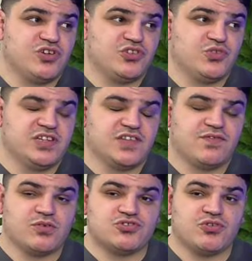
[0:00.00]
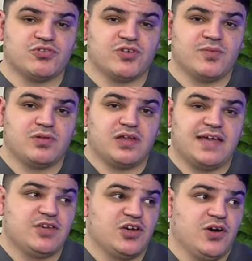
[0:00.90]
not doing this for a short-term
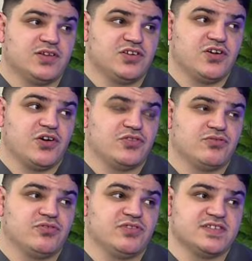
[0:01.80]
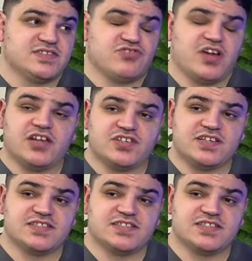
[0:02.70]
play. You're going to go through this strategy.